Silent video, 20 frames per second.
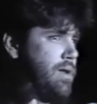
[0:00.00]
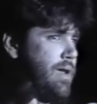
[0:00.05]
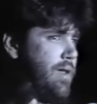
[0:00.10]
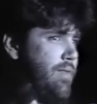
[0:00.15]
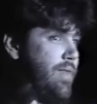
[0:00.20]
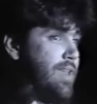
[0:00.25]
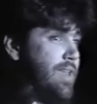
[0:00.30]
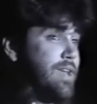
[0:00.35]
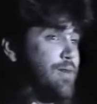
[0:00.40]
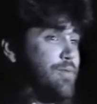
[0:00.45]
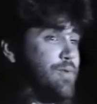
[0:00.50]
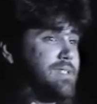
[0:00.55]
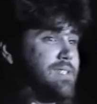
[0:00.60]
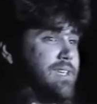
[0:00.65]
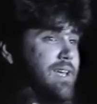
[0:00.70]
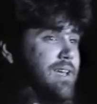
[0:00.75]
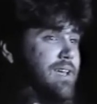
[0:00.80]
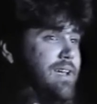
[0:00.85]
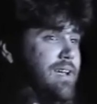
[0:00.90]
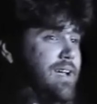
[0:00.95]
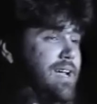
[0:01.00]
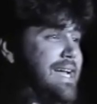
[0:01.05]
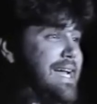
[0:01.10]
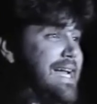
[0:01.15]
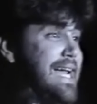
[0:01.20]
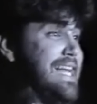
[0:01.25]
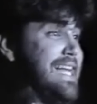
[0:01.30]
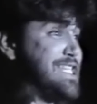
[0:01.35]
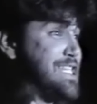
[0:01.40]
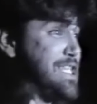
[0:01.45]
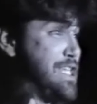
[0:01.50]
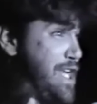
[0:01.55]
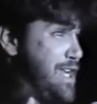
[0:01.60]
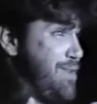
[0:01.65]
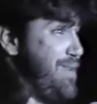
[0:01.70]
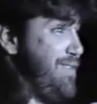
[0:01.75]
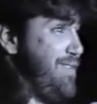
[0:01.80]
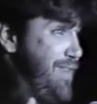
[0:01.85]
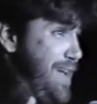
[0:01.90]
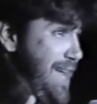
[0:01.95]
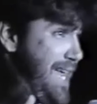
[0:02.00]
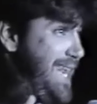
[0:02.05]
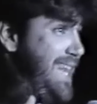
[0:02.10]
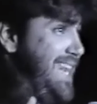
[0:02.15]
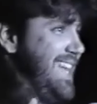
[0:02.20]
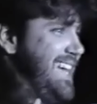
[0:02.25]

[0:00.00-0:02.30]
And then they would say, "It's gonna be fun."